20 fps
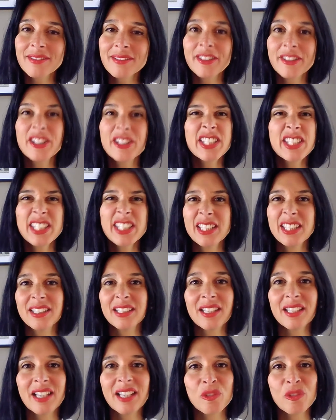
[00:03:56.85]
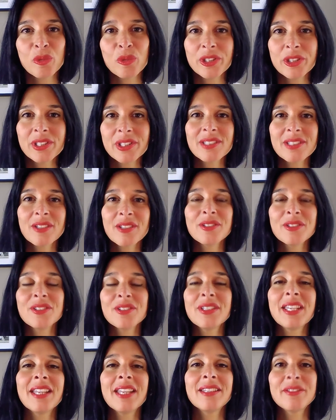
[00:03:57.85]
13 awards
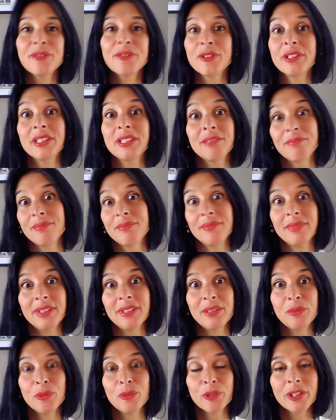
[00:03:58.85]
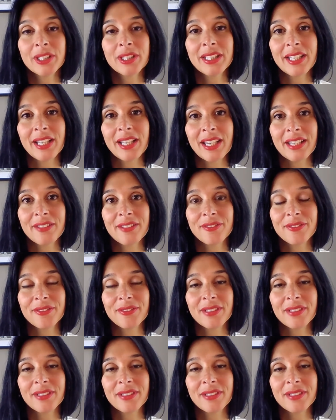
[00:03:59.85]
altogether for the work that I've